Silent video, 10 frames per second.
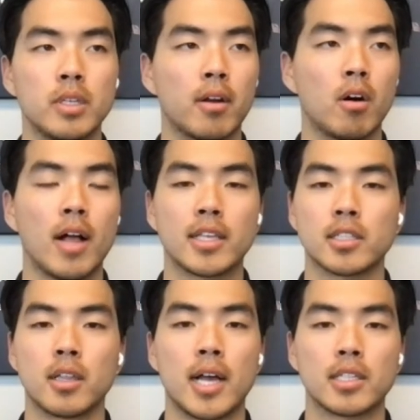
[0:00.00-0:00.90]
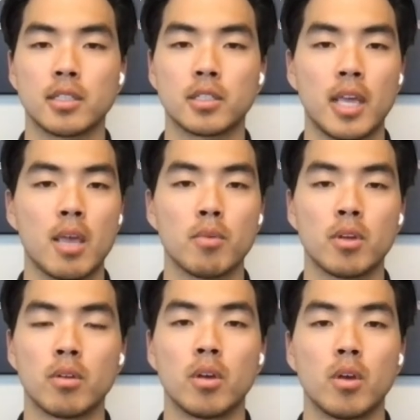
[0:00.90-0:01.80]
look at all asset classes the same
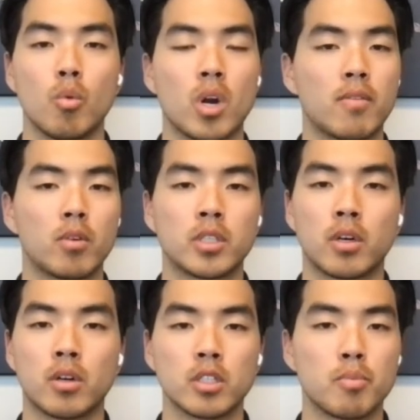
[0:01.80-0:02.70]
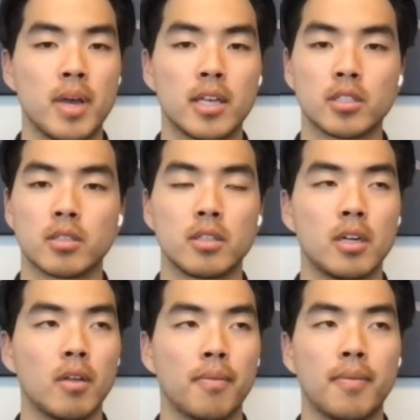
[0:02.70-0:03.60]
and whatever returns are the best, you
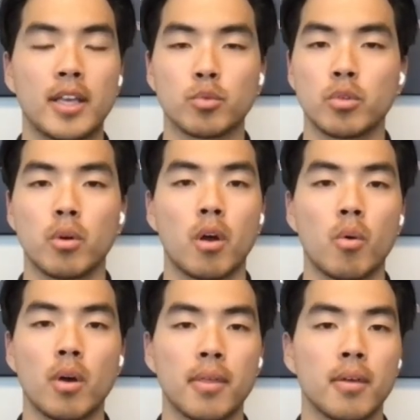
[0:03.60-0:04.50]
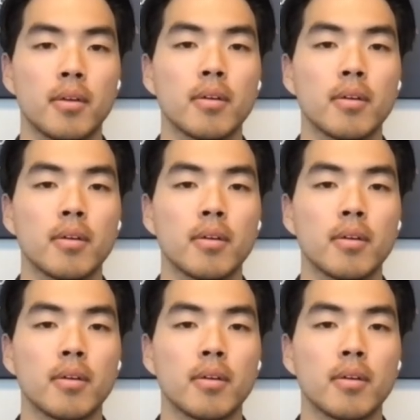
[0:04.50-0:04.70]
know, that's what you'll go with?